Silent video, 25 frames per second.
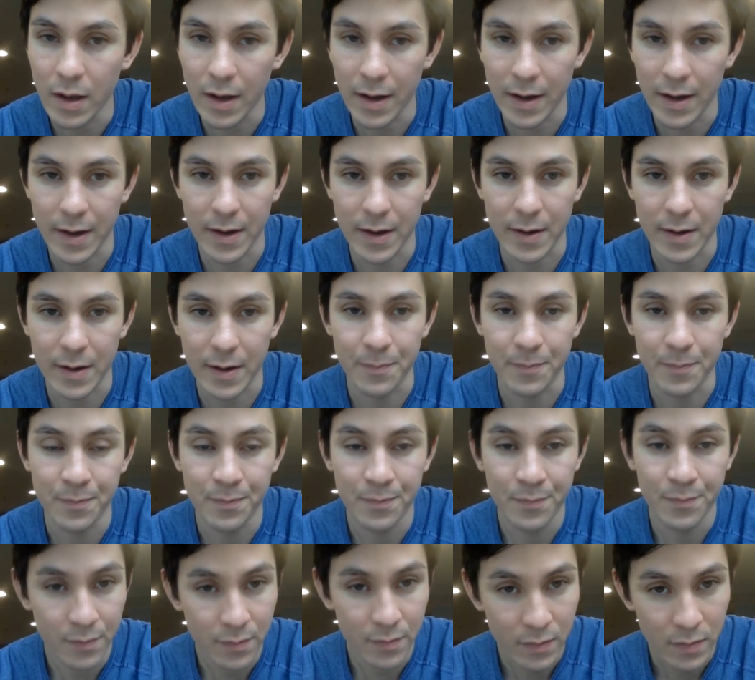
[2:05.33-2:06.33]

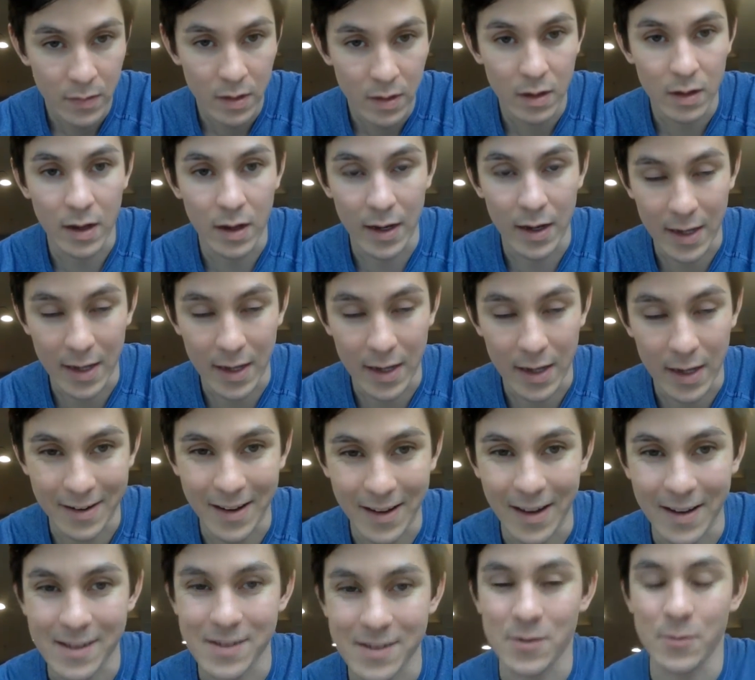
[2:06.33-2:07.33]
Again and
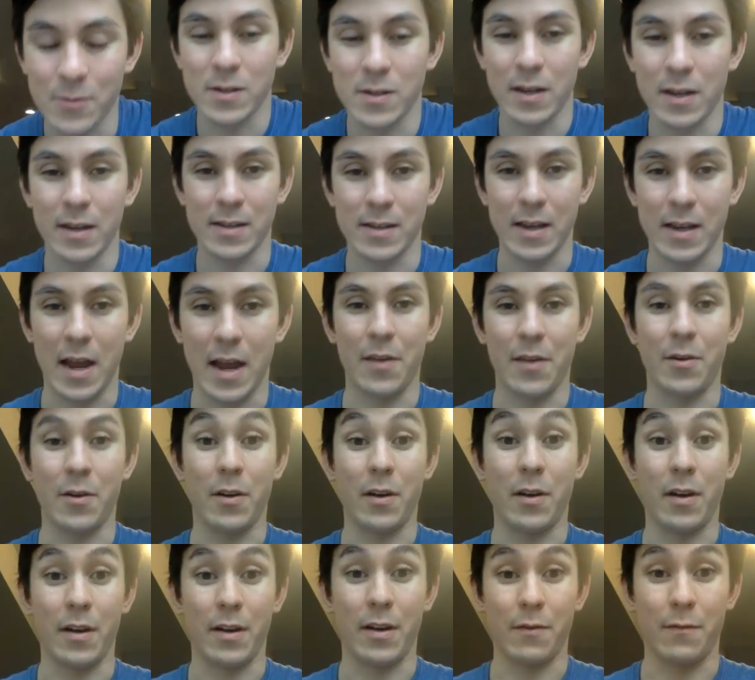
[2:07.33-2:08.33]
again. So it's either
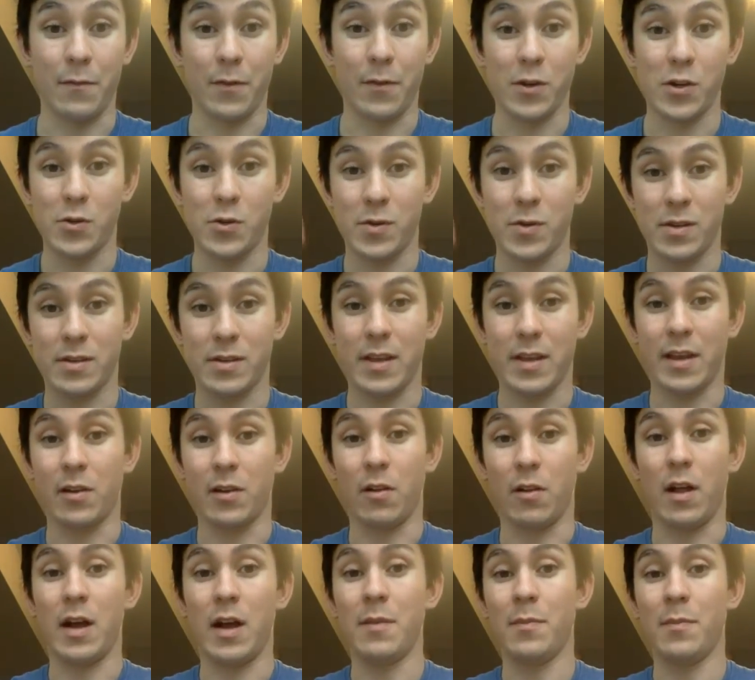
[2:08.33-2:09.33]
a virtuous
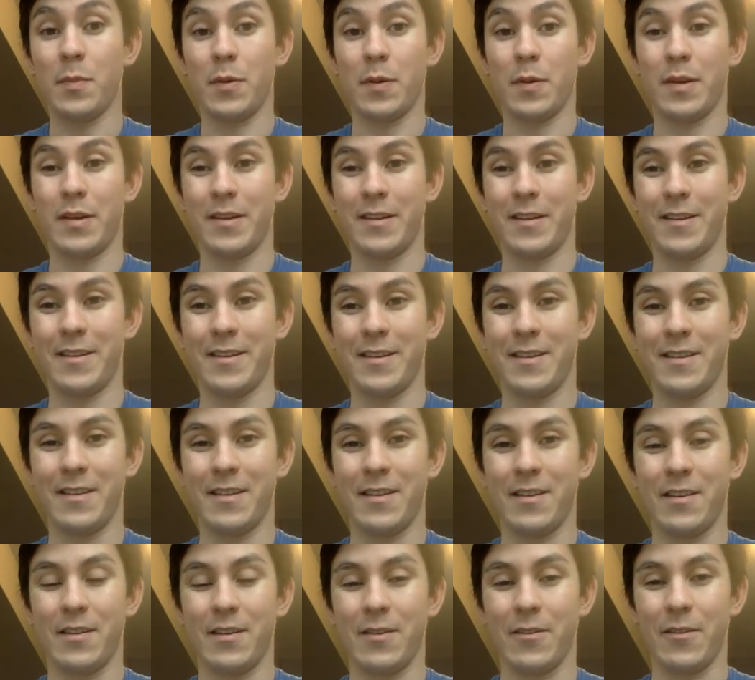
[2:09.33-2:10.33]
cycle up,
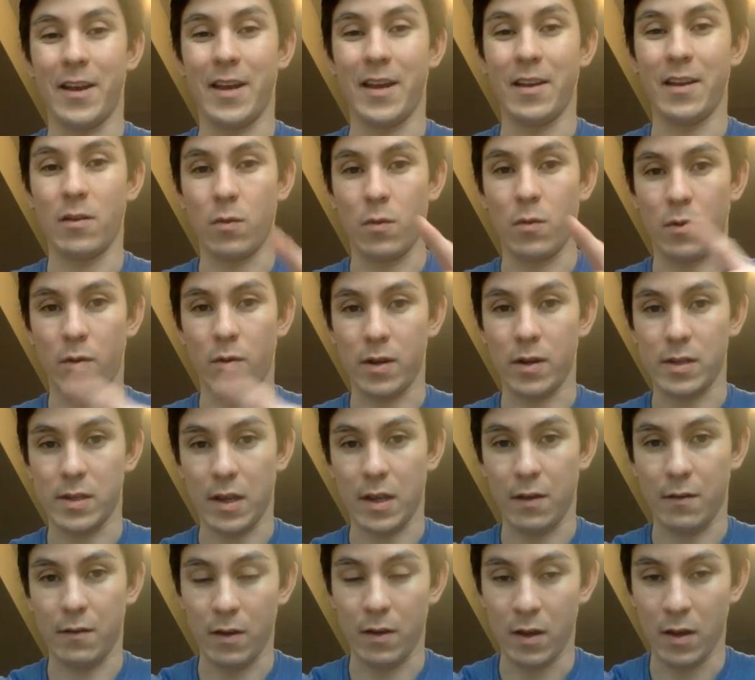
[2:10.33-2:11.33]
right, or it's
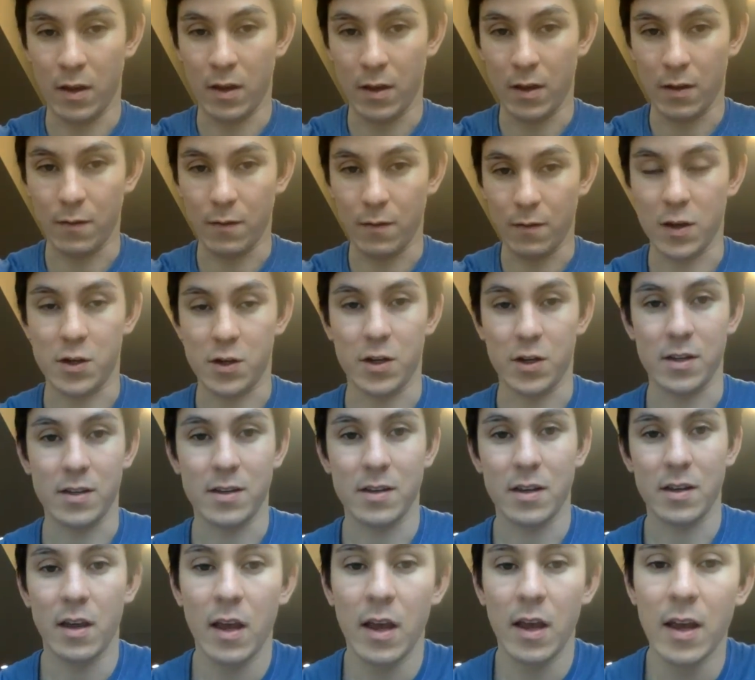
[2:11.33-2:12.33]
a
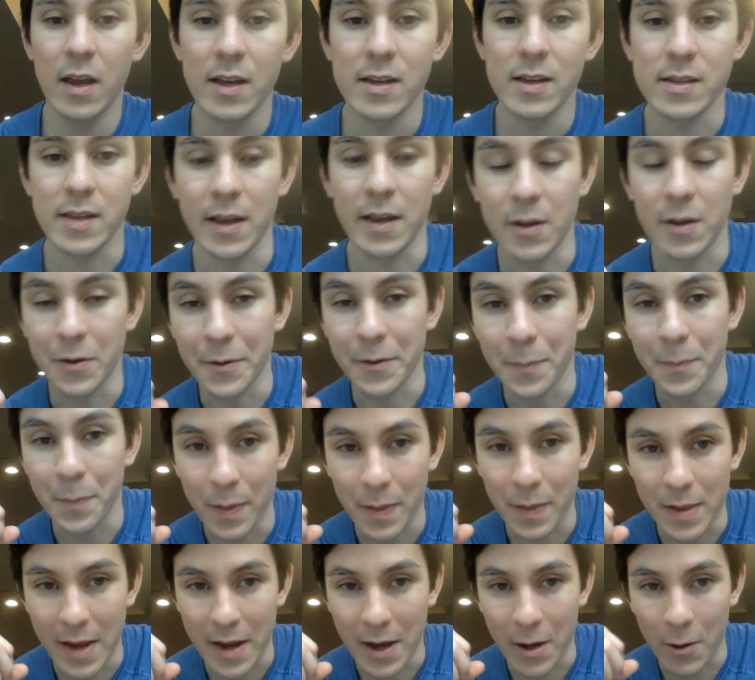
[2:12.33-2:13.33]
vicious cycle
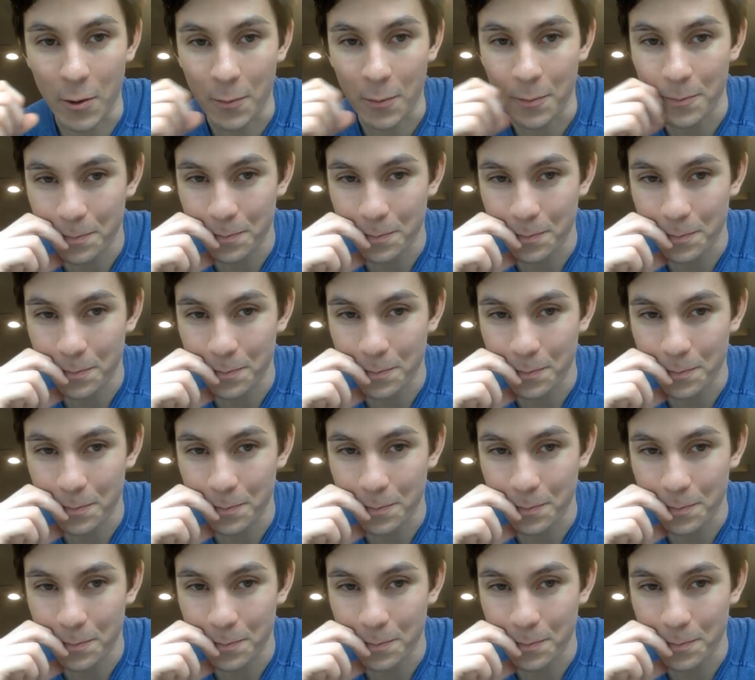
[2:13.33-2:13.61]
down.